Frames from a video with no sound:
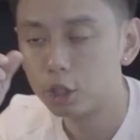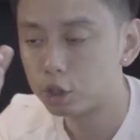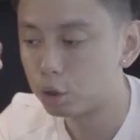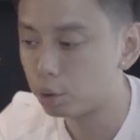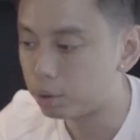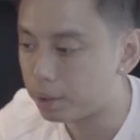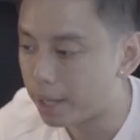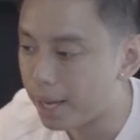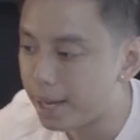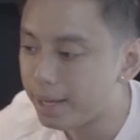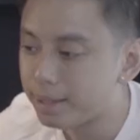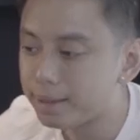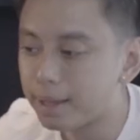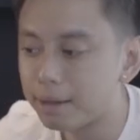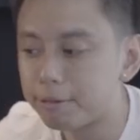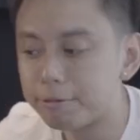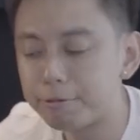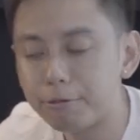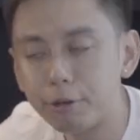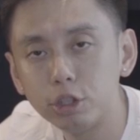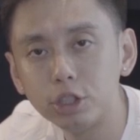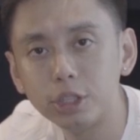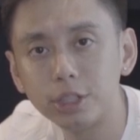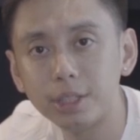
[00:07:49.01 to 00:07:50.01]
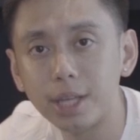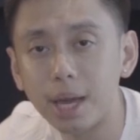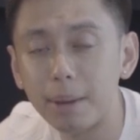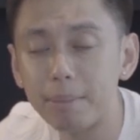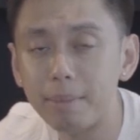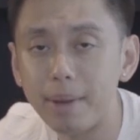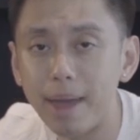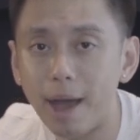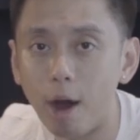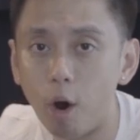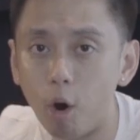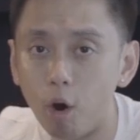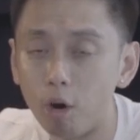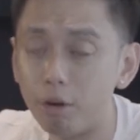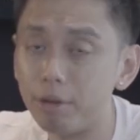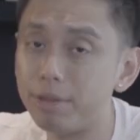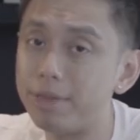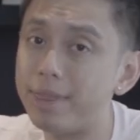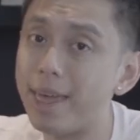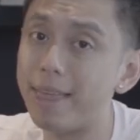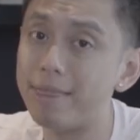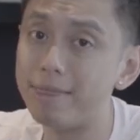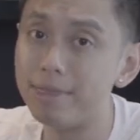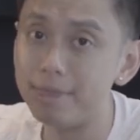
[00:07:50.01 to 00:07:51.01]
So take that first step or
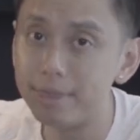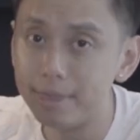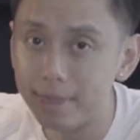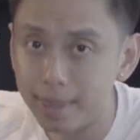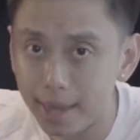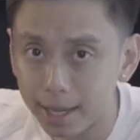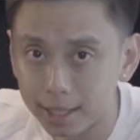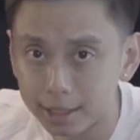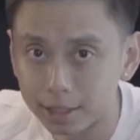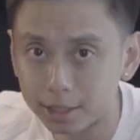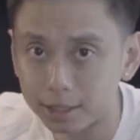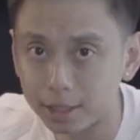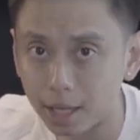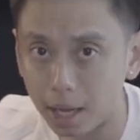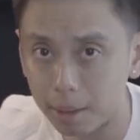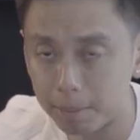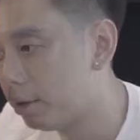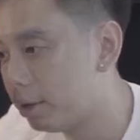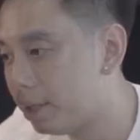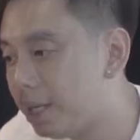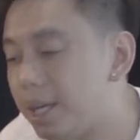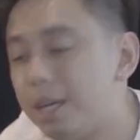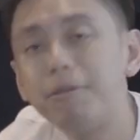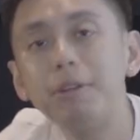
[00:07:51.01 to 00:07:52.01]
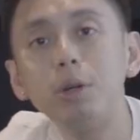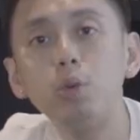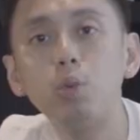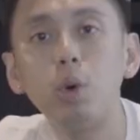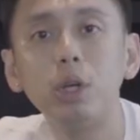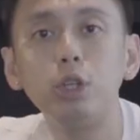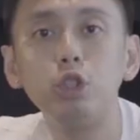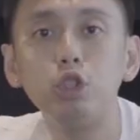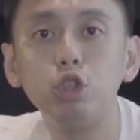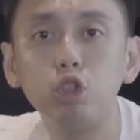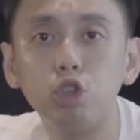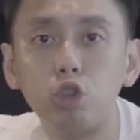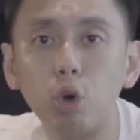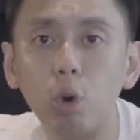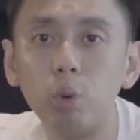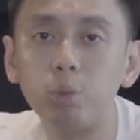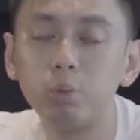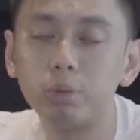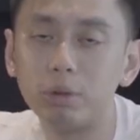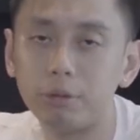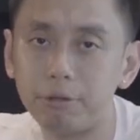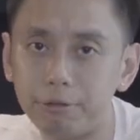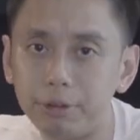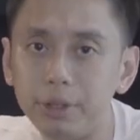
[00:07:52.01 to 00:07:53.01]
that next step, even when you
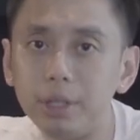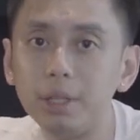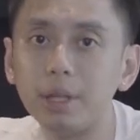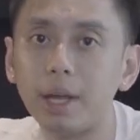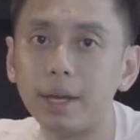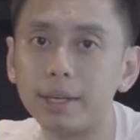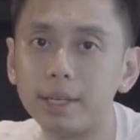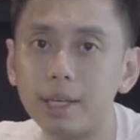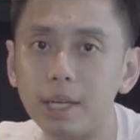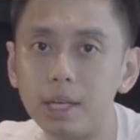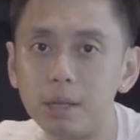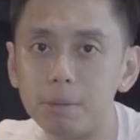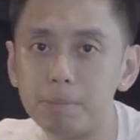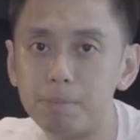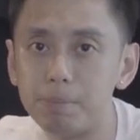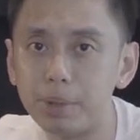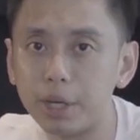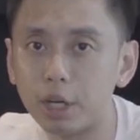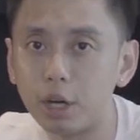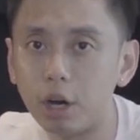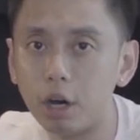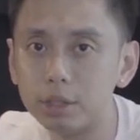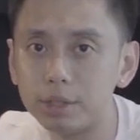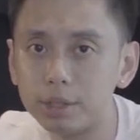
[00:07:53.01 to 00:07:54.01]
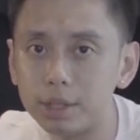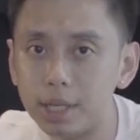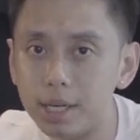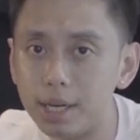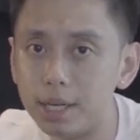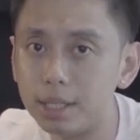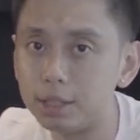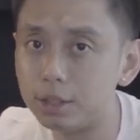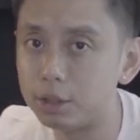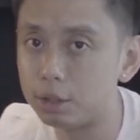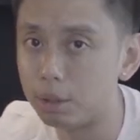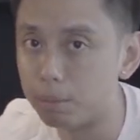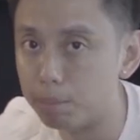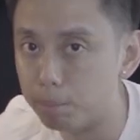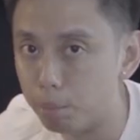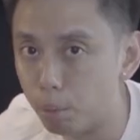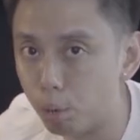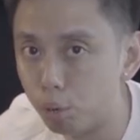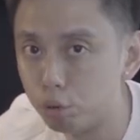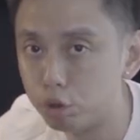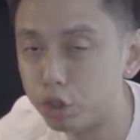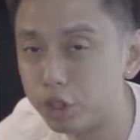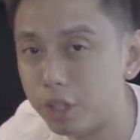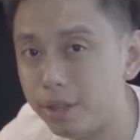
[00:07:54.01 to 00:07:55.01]
don't feel like it, because it is the
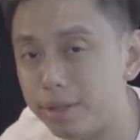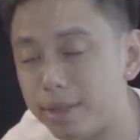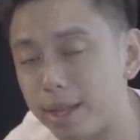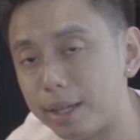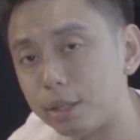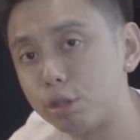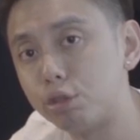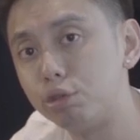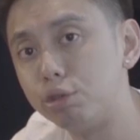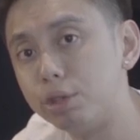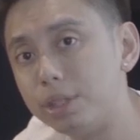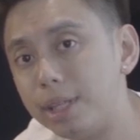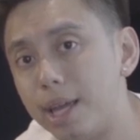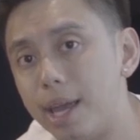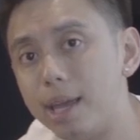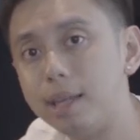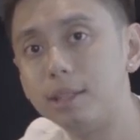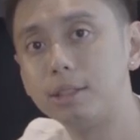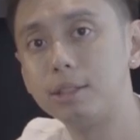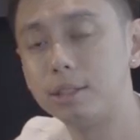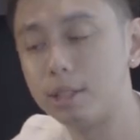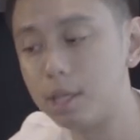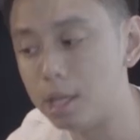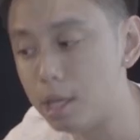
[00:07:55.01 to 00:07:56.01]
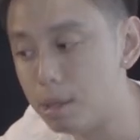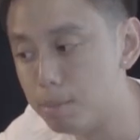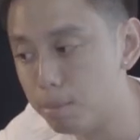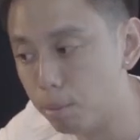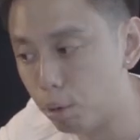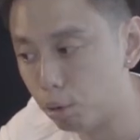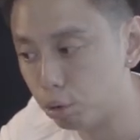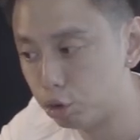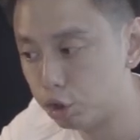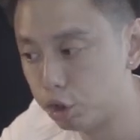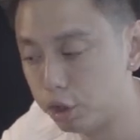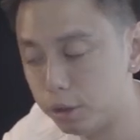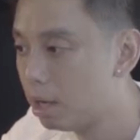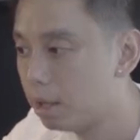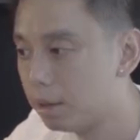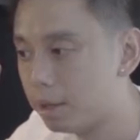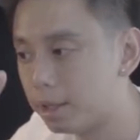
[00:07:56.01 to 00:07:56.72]
motion that creates the emotion.